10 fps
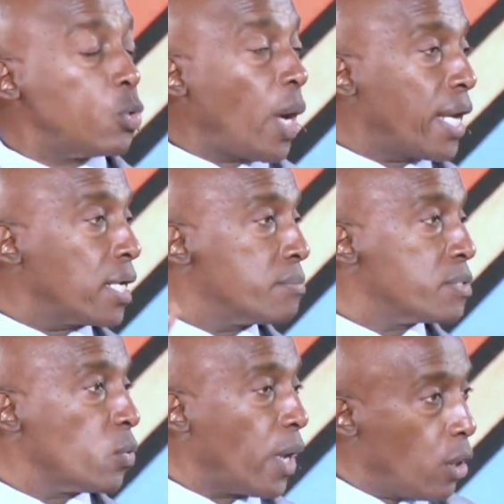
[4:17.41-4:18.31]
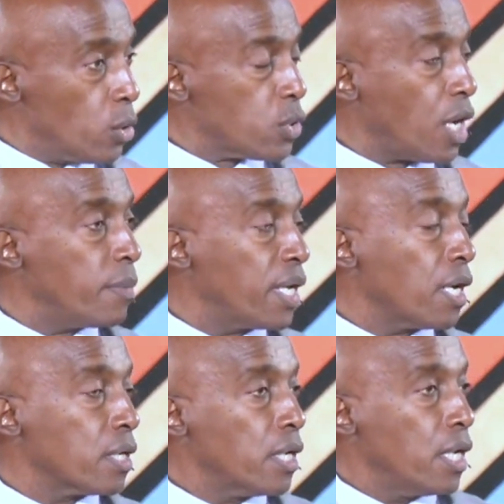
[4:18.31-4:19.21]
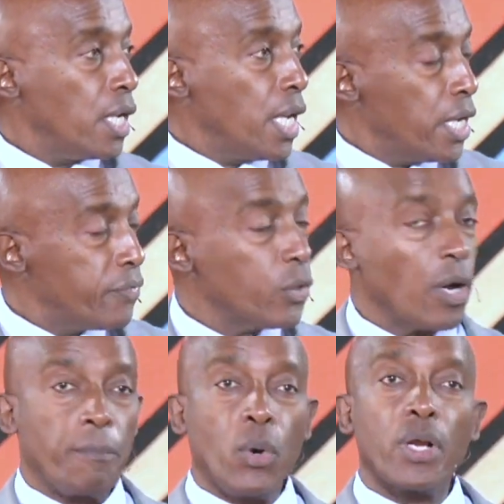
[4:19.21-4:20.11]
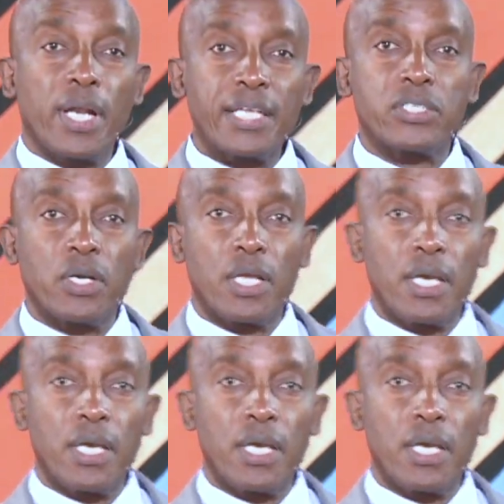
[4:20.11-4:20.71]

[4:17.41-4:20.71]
Adams we are going to come under. If you are born naturally